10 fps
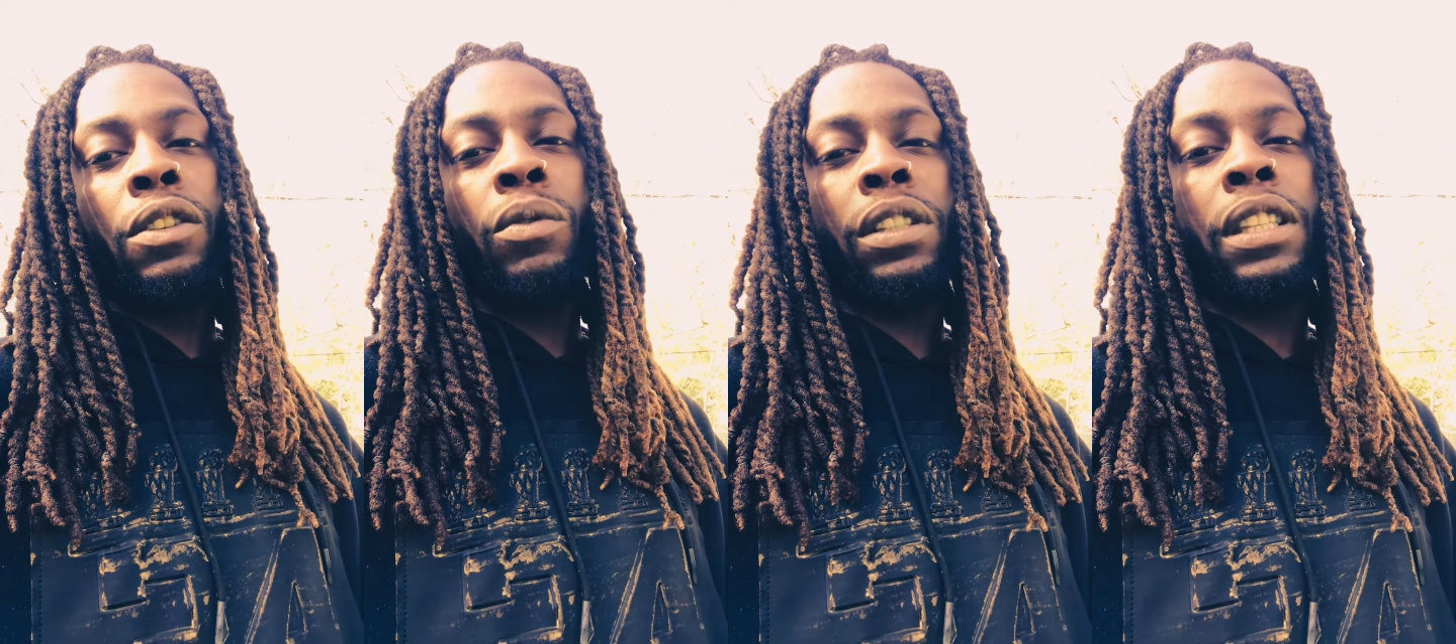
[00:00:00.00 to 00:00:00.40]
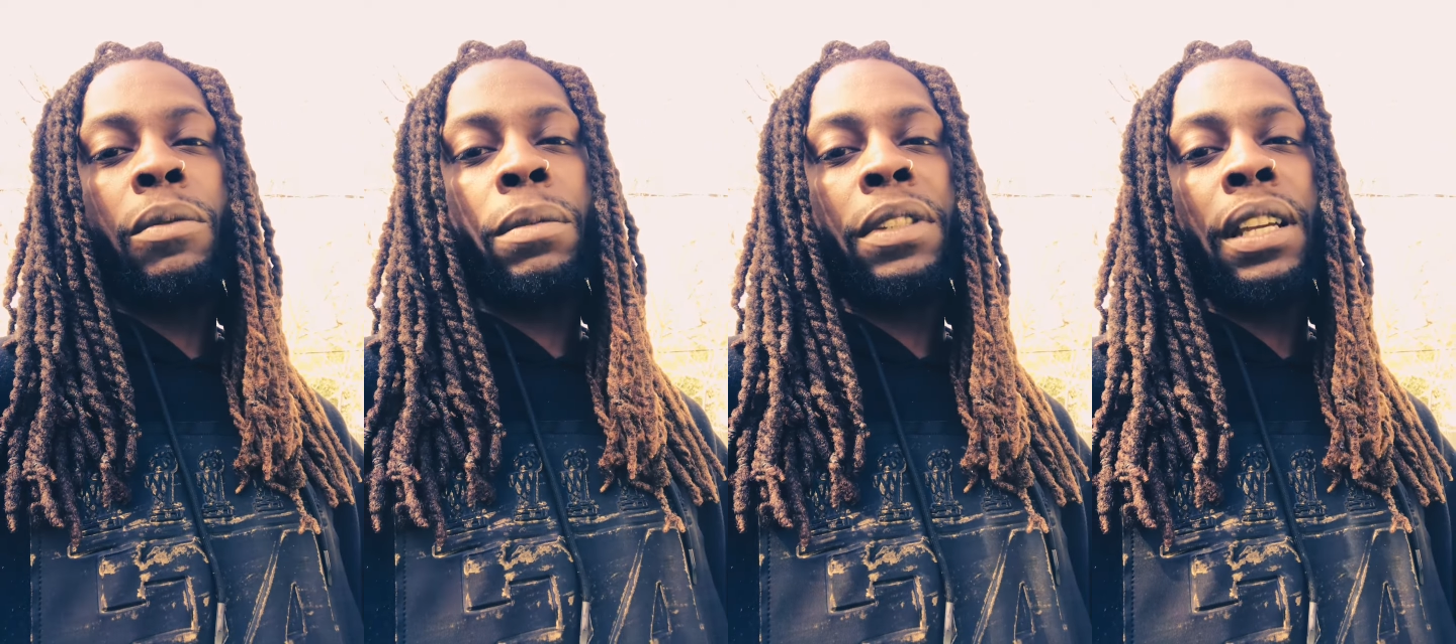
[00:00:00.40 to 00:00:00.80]
you understand
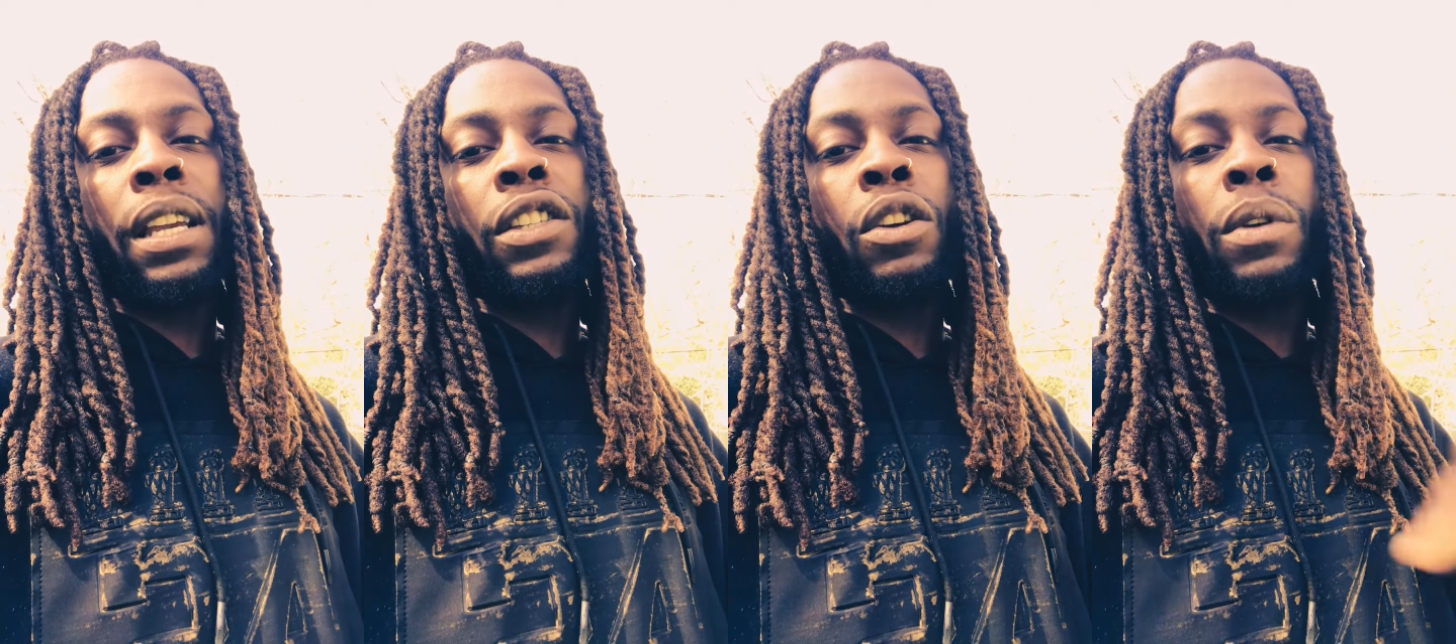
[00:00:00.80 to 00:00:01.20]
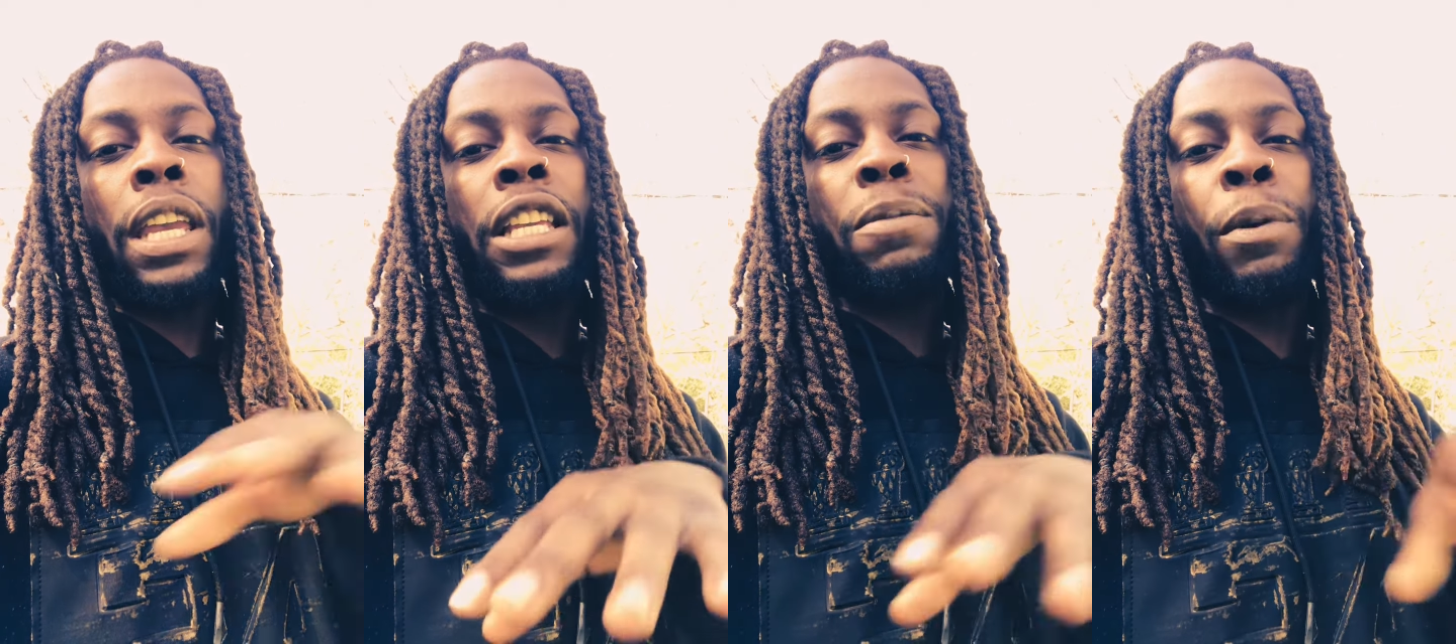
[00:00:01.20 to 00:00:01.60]
what i'm saying so
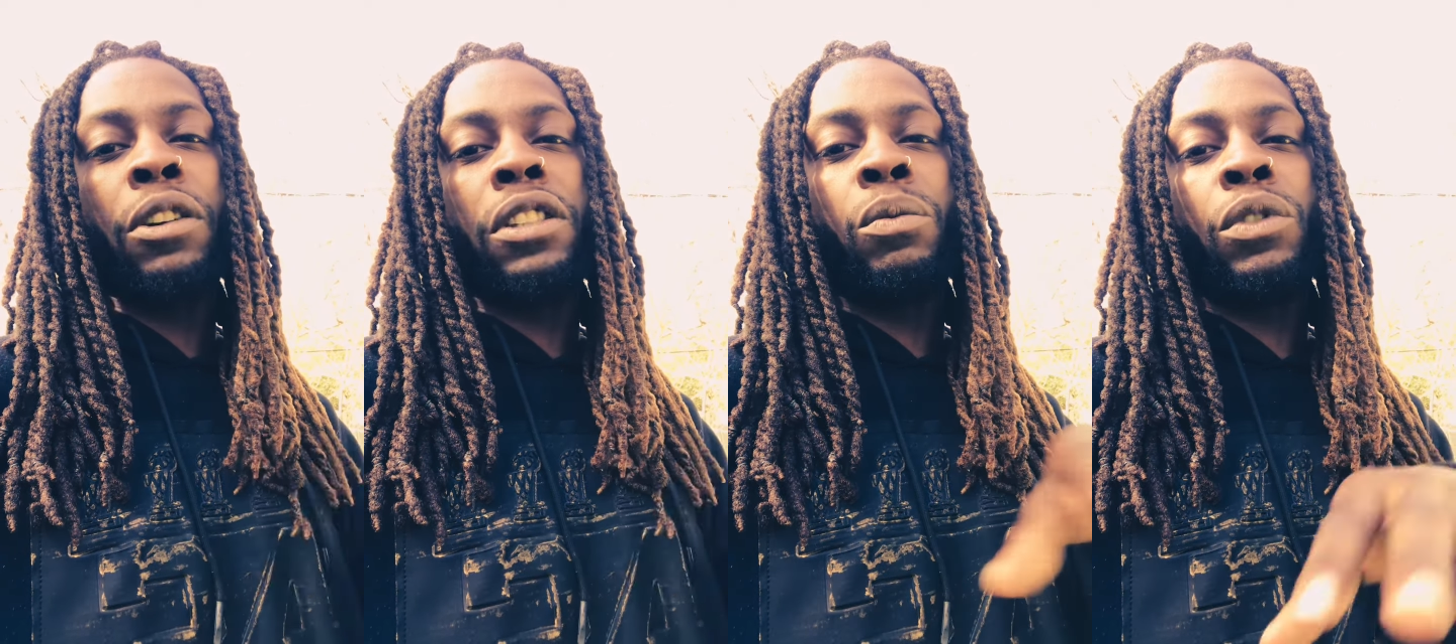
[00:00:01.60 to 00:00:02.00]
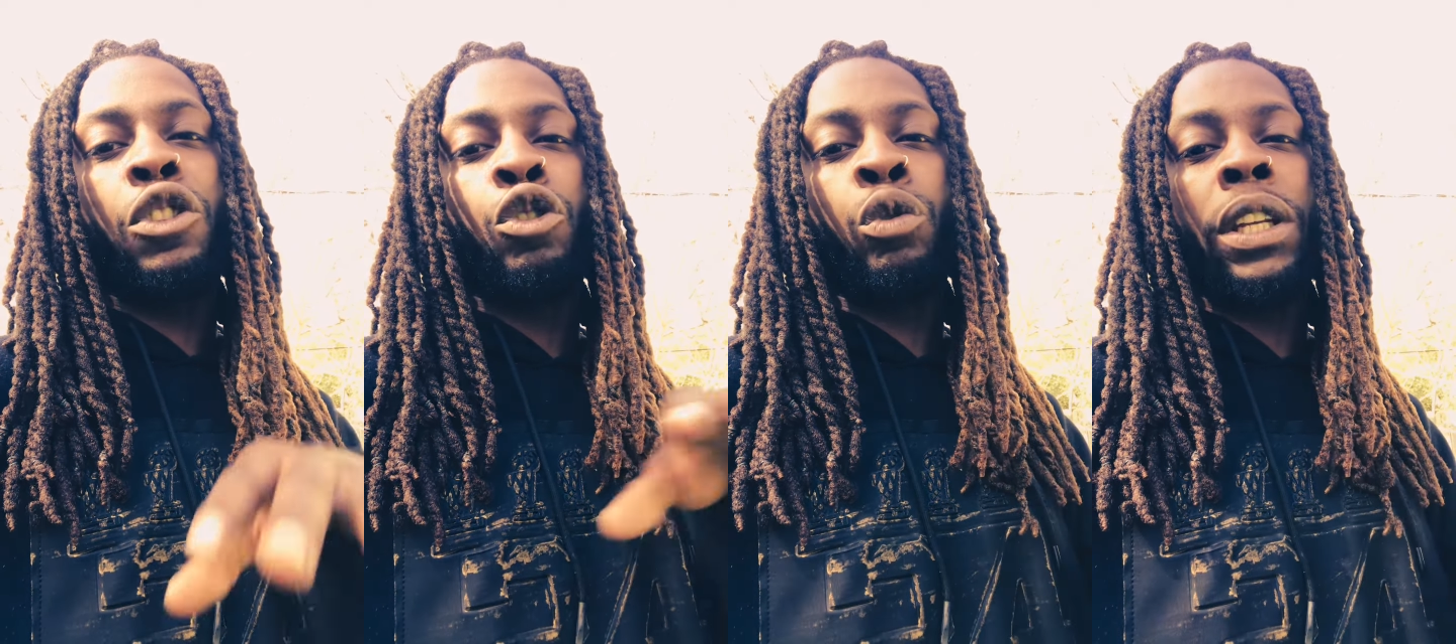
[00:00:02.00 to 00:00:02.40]
each person was
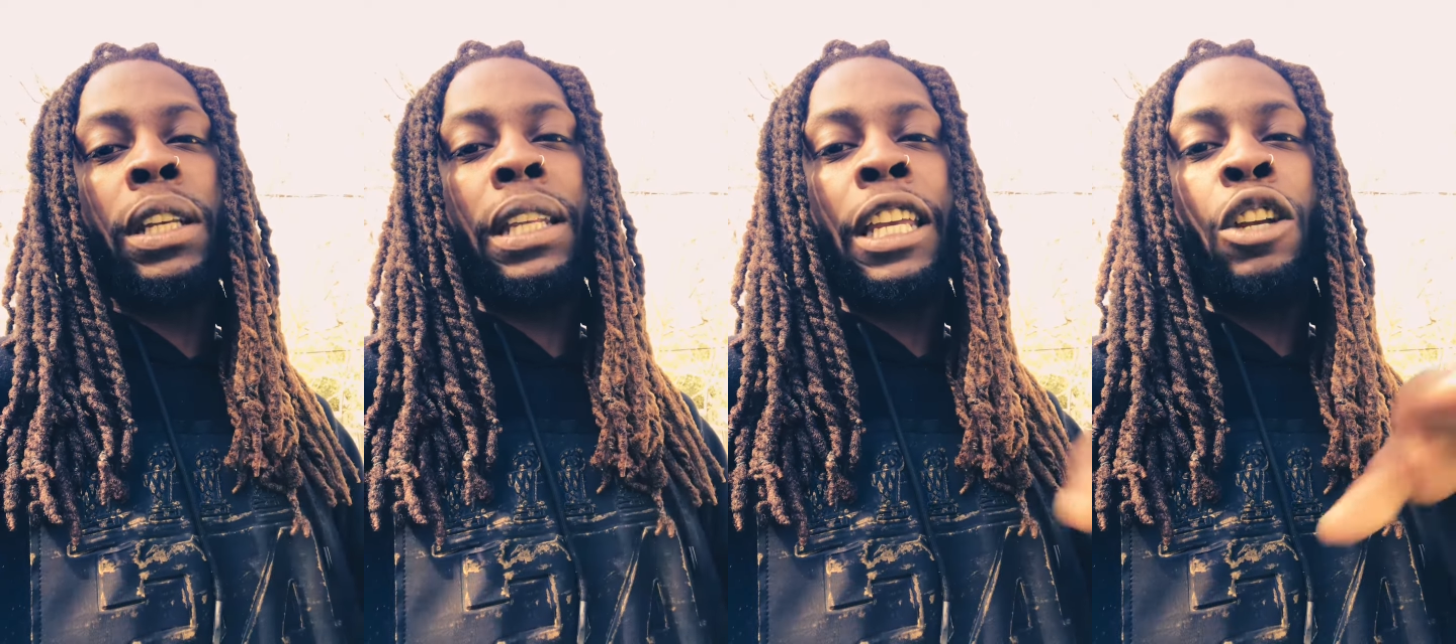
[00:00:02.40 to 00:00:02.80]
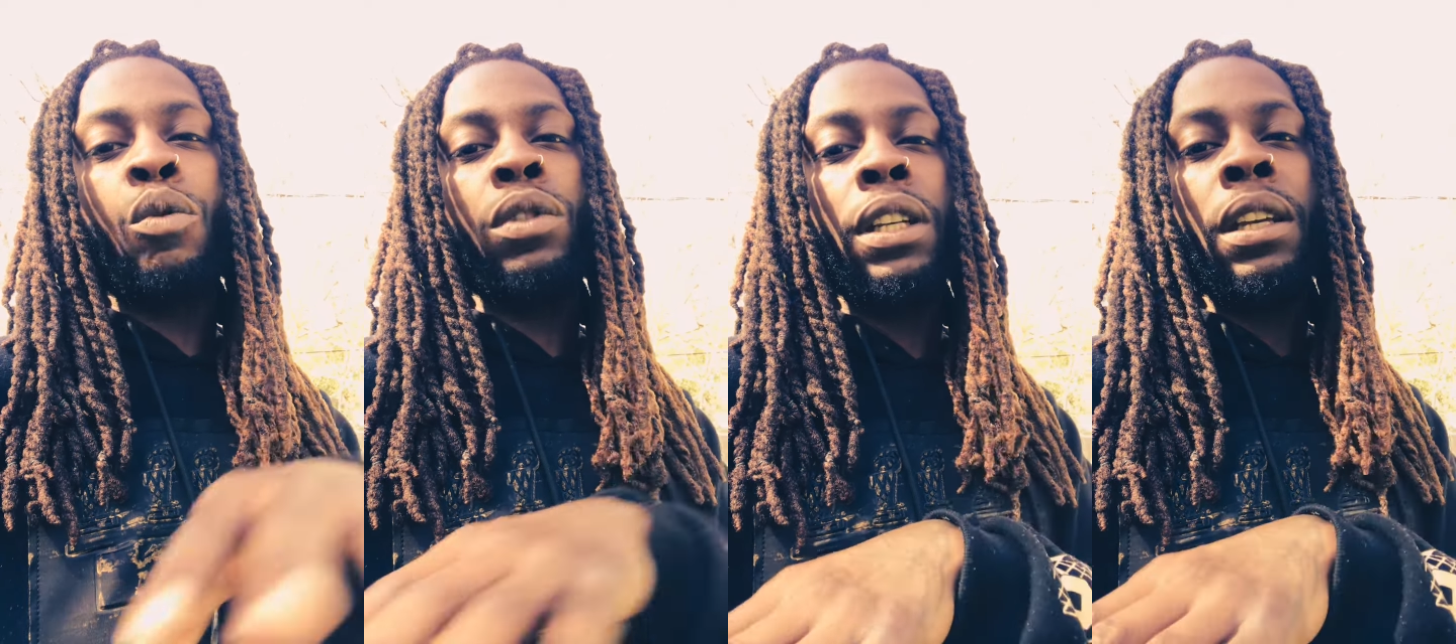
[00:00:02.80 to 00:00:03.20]
treated
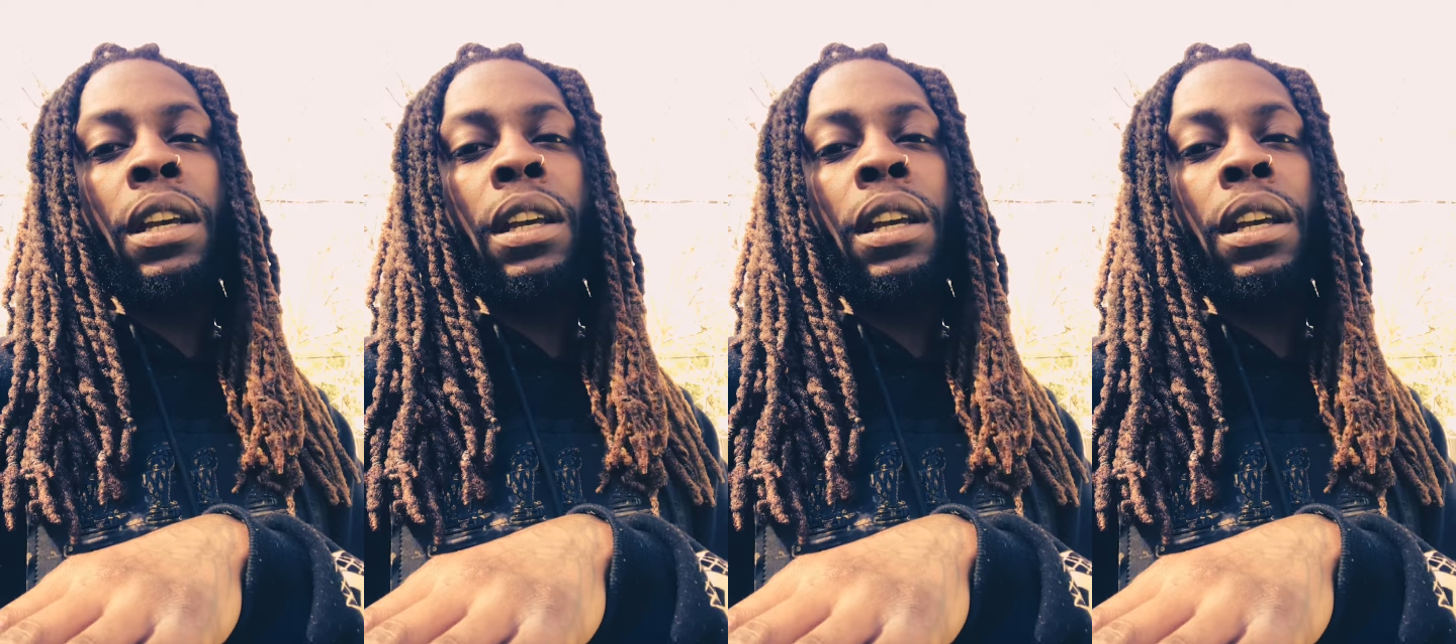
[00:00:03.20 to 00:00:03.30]
equally